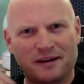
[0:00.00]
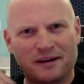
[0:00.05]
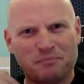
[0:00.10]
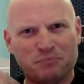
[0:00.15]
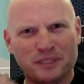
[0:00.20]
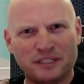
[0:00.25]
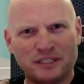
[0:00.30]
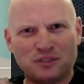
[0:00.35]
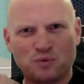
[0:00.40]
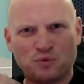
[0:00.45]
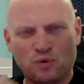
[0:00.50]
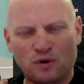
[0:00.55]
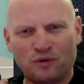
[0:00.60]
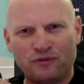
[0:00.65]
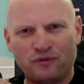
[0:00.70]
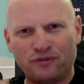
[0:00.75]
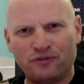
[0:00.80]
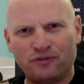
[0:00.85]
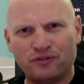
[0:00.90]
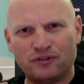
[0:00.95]
I got a
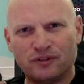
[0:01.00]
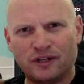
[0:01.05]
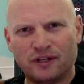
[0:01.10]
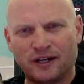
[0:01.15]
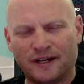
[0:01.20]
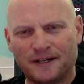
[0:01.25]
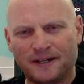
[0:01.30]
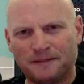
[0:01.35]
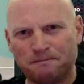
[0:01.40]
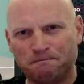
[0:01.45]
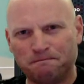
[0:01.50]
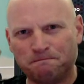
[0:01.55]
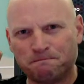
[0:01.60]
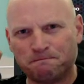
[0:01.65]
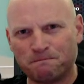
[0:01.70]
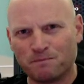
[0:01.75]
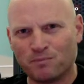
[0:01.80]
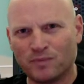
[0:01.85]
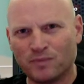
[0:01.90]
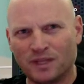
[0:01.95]
Blitzwolf um,
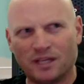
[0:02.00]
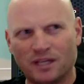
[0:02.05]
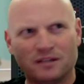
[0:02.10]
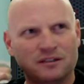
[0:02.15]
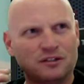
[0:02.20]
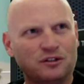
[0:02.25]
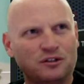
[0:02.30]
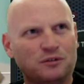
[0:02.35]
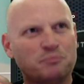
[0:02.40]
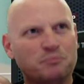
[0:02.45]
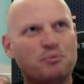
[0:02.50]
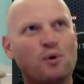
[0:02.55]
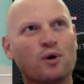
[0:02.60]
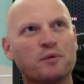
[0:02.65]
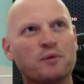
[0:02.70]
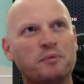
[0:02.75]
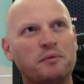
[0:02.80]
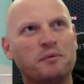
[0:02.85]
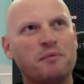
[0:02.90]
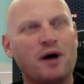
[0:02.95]
little
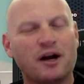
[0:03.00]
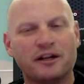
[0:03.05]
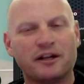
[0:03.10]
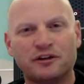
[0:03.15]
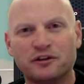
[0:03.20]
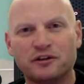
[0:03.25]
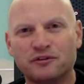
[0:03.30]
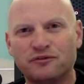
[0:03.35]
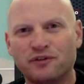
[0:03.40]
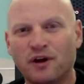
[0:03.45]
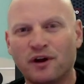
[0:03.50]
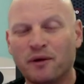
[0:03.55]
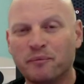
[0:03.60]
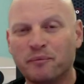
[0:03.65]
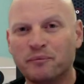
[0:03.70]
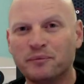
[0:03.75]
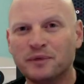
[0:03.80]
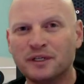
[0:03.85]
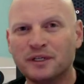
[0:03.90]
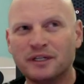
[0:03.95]
portable monitor
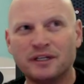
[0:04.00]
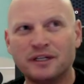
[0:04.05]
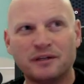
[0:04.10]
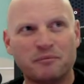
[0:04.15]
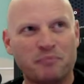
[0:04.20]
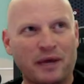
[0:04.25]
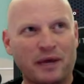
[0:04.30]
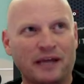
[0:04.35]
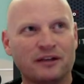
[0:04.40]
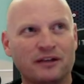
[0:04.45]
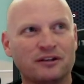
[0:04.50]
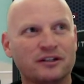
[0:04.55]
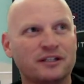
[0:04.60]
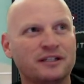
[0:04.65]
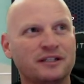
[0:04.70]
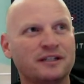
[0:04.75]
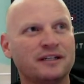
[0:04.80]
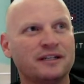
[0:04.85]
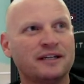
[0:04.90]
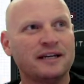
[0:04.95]
from
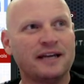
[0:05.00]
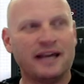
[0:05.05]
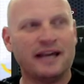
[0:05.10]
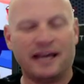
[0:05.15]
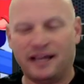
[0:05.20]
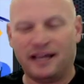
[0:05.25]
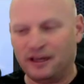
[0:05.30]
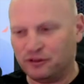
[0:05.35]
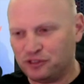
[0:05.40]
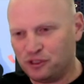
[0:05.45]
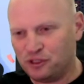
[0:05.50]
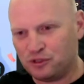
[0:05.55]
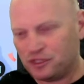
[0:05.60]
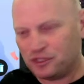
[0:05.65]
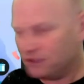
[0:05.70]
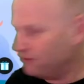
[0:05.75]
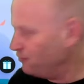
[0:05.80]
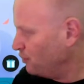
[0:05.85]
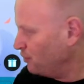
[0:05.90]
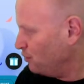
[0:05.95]
Banggood and I was
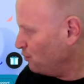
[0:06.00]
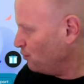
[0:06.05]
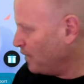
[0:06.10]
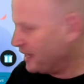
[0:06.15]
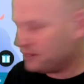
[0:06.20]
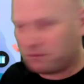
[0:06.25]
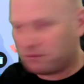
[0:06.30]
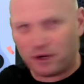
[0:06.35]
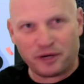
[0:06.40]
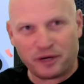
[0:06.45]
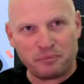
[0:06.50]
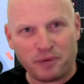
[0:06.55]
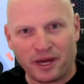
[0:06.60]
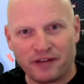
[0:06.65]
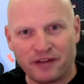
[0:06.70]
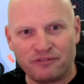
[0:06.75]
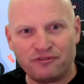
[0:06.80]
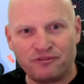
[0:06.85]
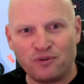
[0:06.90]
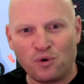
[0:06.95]
using it for Raspberry
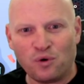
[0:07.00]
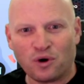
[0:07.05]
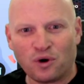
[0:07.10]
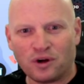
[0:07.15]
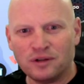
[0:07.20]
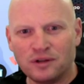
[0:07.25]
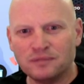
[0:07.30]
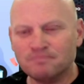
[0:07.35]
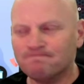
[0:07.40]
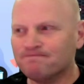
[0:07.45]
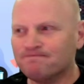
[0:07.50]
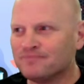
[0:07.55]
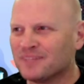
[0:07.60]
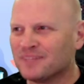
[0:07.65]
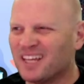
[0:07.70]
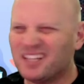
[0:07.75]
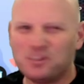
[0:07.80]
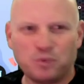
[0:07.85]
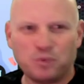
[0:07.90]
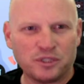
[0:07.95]
Pi 4.
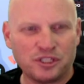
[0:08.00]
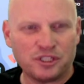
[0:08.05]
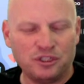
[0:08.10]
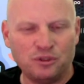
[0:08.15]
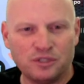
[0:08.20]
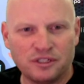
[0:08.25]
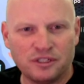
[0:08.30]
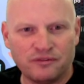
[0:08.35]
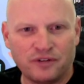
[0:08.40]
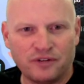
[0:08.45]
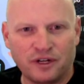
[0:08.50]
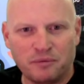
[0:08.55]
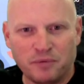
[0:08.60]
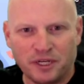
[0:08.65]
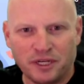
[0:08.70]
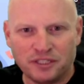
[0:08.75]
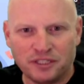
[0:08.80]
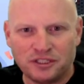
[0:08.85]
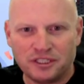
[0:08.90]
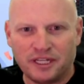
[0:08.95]
I just wasn't using it very
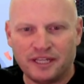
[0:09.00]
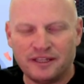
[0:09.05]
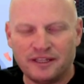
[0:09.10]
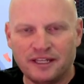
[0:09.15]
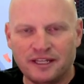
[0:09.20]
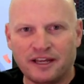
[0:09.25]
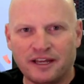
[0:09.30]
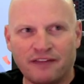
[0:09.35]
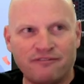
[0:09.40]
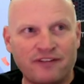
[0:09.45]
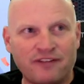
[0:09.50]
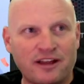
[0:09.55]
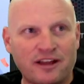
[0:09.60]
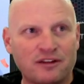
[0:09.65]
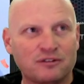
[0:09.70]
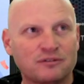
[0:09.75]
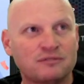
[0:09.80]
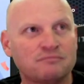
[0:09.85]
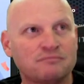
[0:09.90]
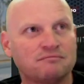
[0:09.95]
much. And then I
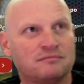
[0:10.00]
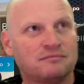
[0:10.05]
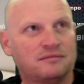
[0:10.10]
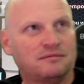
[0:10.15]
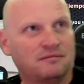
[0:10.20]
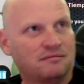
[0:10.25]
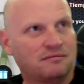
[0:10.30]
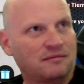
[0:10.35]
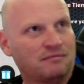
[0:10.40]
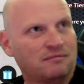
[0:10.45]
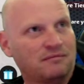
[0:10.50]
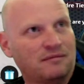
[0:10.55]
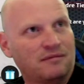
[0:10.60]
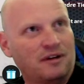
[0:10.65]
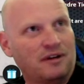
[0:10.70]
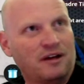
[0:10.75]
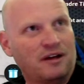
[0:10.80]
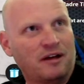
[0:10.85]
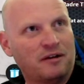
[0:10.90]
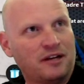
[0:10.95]
found
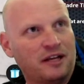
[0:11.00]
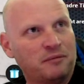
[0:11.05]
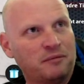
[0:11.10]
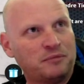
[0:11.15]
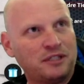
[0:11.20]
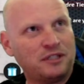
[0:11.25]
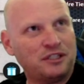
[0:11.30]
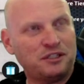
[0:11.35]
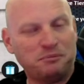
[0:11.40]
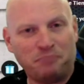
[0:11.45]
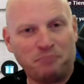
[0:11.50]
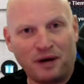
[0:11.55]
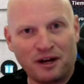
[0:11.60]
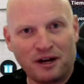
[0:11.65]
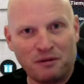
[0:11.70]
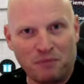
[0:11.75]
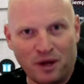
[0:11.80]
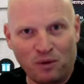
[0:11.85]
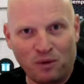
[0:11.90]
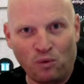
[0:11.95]
an empty
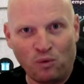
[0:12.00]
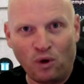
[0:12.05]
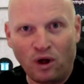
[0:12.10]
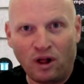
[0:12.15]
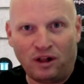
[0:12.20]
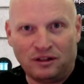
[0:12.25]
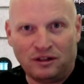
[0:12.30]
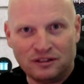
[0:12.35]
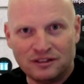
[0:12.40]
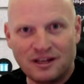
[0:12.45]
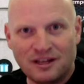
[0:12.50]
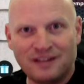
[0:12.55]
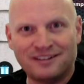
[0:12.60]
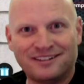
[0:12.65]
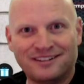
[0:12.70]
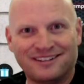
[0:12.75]
spot on my wall.